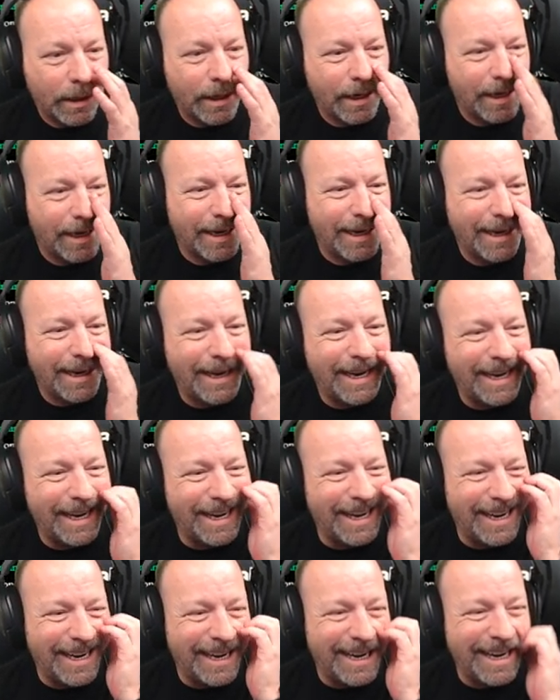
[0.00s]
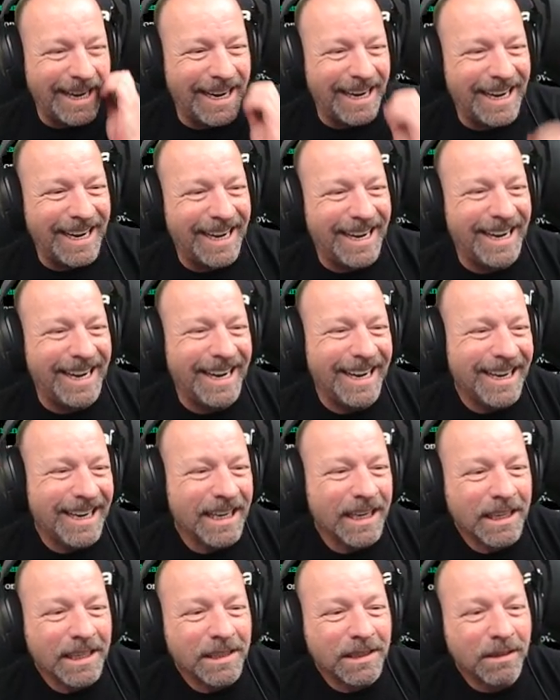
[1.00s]
yeah,
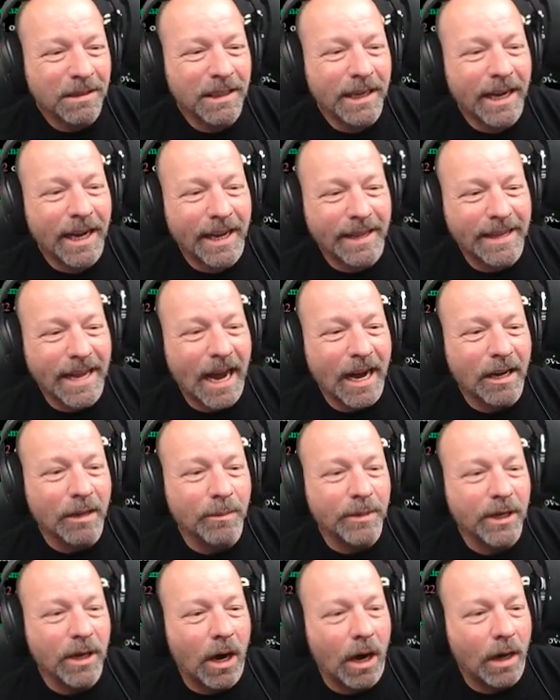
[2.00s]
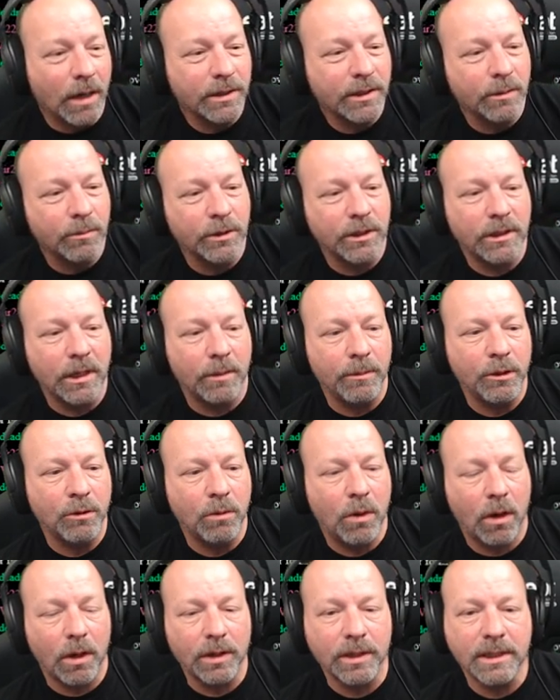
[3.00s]
that'll be awesome when
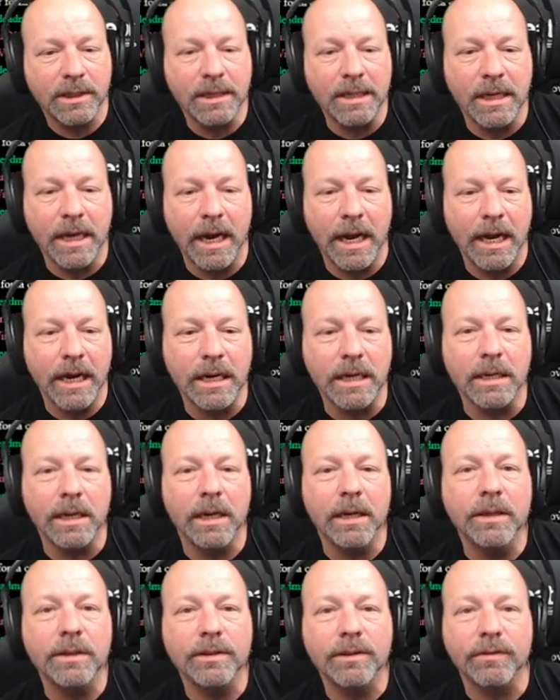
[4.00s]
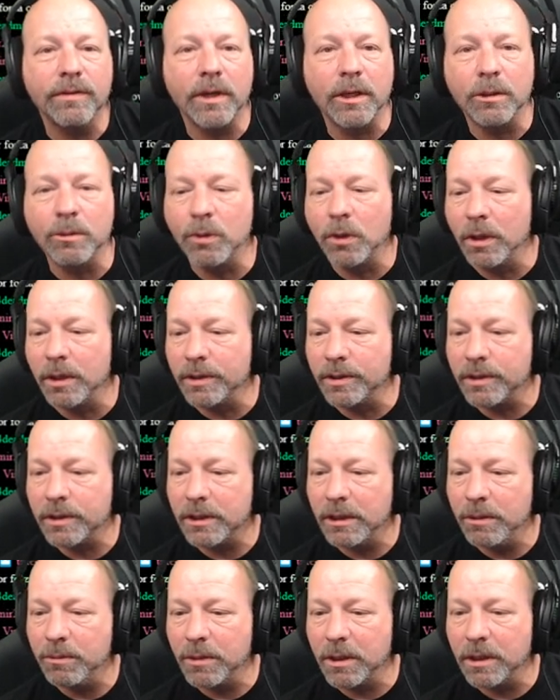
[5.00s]
WRC 8 is available on
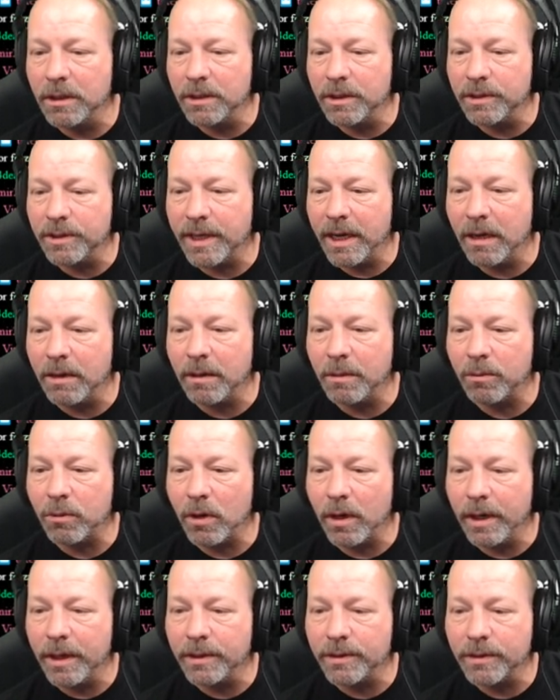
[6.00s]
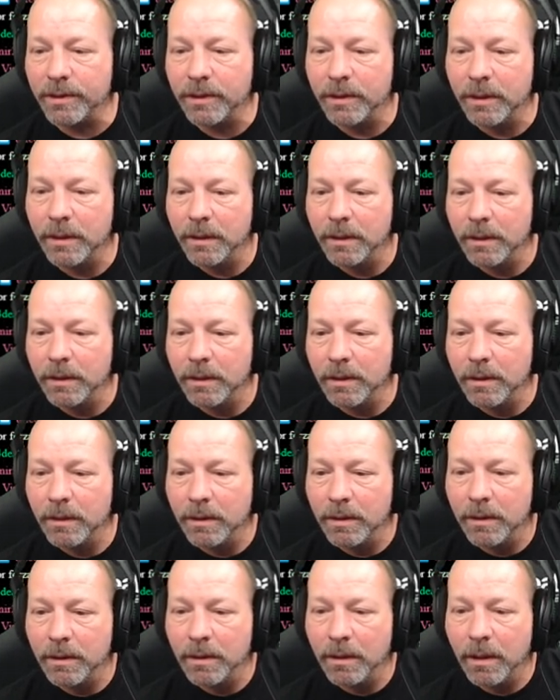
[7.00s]
Steam at a discounted price.
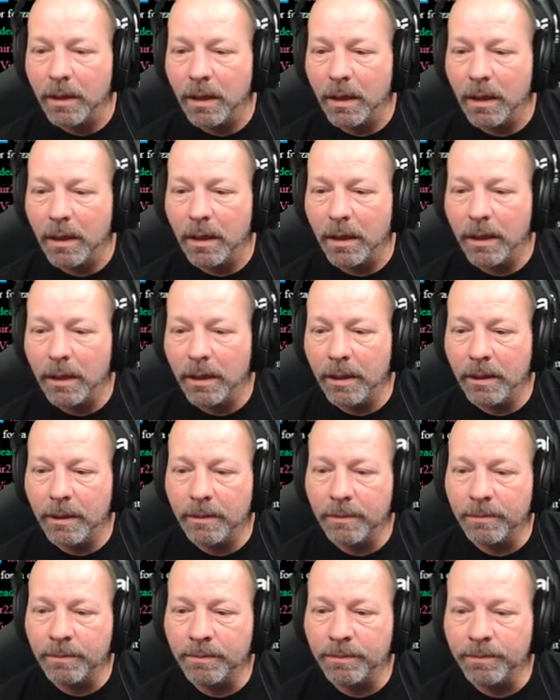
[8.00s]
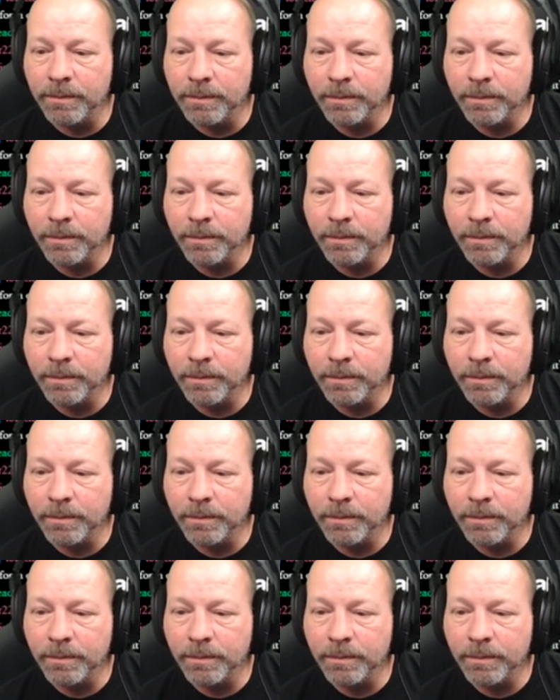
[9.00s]
Um,